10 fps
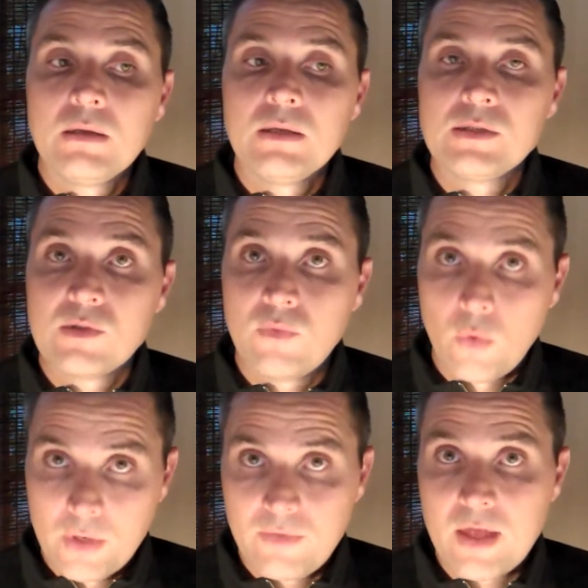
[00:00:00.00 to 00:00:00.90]
is
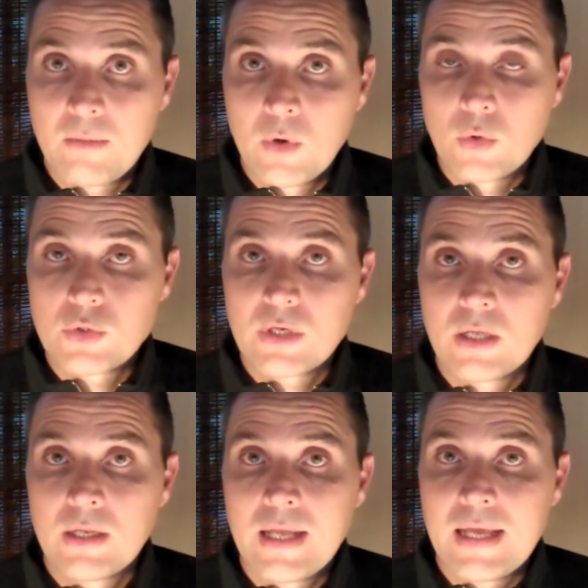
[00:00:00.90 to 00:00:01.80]
devoid of that
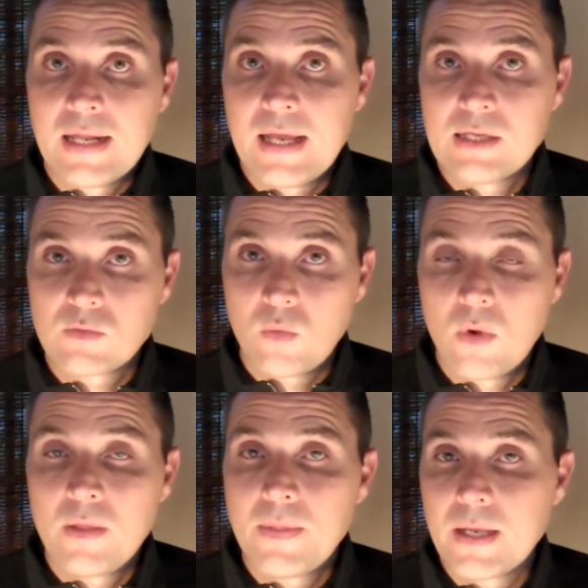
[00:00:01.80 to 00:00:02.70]
emotion and has
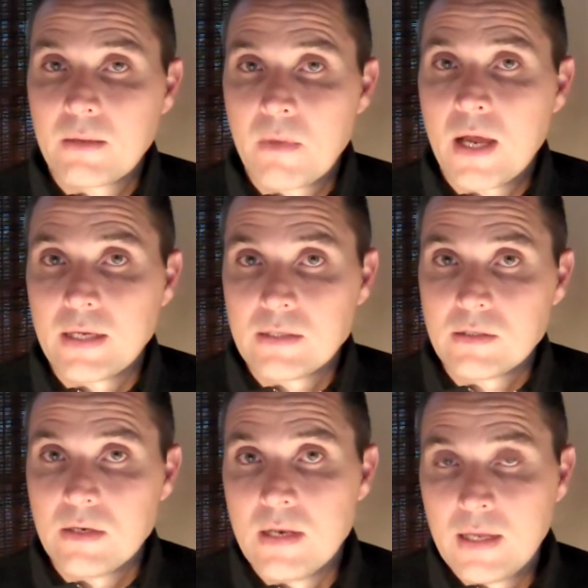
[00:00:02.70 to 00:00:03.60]
one thing in mind
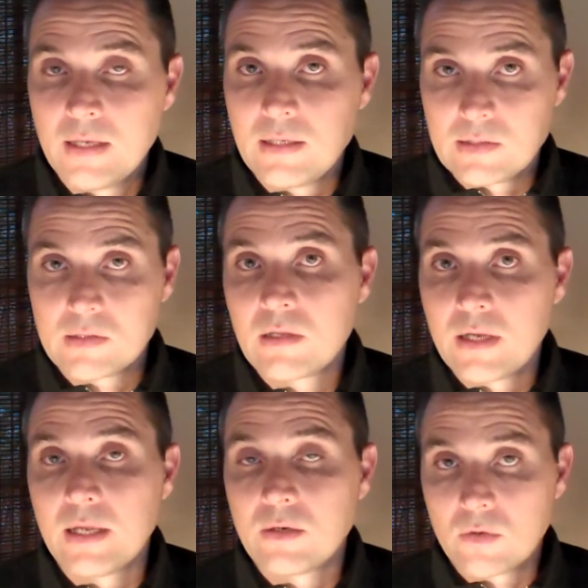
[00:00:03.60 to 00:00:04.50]
to net his
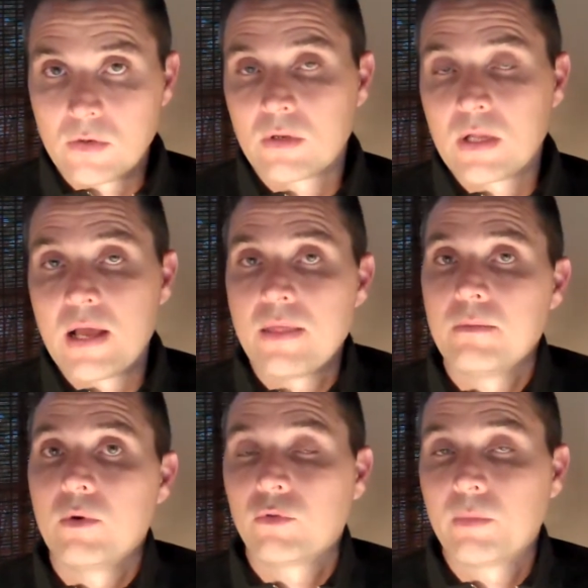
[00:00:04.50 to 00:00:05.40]
client or her client the
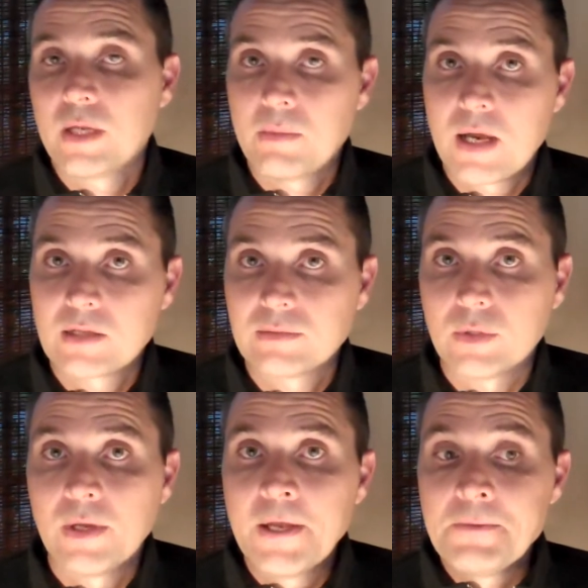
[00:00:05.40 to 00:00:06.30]
most money
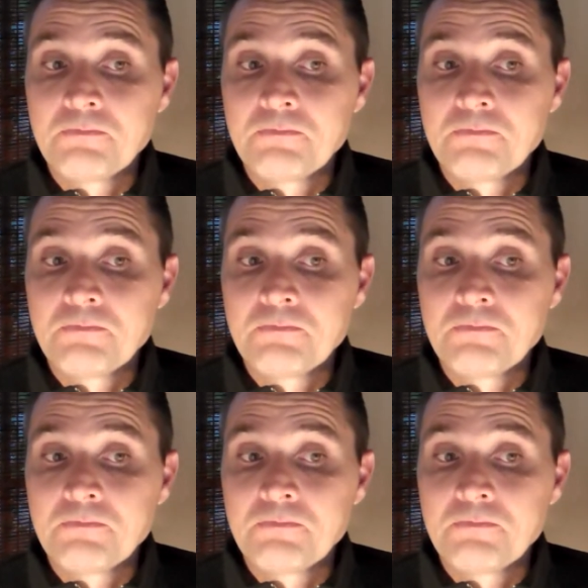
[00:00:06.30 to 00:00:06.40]
possible.